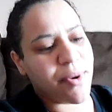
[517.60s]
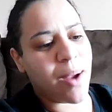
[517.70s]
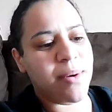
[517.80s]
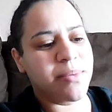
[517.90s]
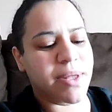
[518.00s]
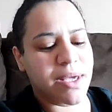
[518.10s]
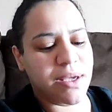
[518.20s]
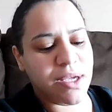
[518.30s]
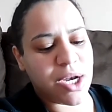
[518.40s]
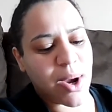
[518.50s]

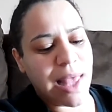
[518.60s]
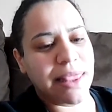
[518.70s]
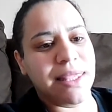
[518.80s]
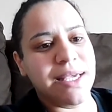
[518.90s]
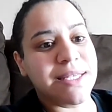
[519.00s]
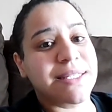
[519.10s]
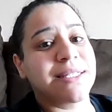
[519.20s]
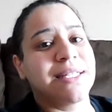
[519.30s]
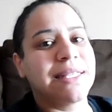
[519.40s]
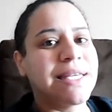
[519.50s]
probably, you know, at least
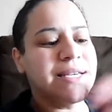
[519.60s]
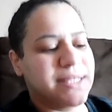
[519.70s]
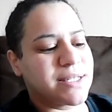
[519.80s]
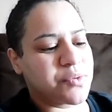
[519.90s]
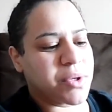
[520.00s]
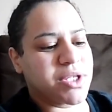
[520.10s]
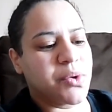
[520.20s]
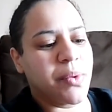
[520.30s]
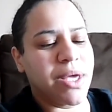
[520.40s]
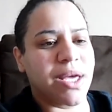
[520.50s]
the least is once
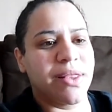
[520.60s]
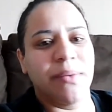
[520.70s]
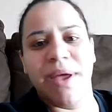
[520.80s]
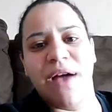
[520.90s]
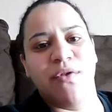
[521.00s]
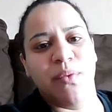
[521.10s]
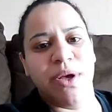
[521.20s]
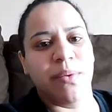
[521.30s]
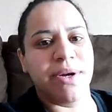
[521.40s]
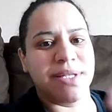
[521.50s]
a week, and then we have a
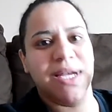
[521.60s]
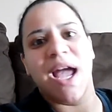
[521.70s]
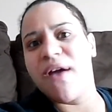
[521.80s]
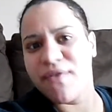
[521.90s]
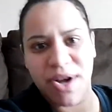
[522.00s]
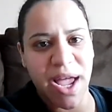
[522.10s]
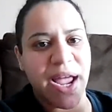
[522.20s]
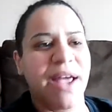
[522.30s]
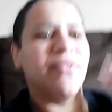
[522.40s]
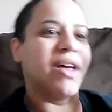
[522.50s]
week where it's like every
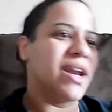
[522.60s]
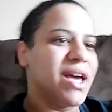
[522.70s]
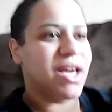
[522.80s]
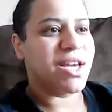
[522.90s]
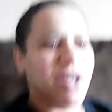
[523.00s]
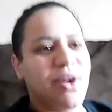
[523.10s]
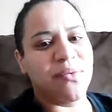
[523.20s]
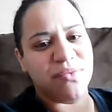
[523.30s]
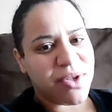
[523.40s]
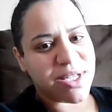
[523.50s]
day, and then, you
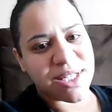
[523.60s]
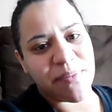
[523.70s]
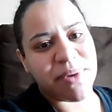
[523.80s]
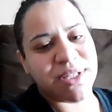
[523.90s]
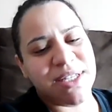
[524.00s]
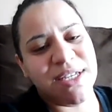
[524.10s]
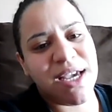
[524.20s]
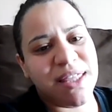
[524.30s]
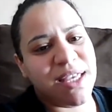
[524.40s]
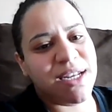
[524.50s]
know, things get
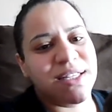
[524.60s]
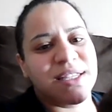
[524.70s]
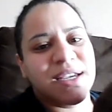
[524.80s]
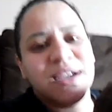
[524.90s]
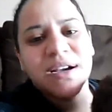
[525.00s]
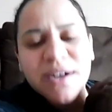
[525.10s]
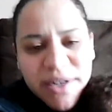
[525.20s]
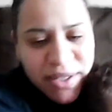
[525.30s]
busy, and then it's like.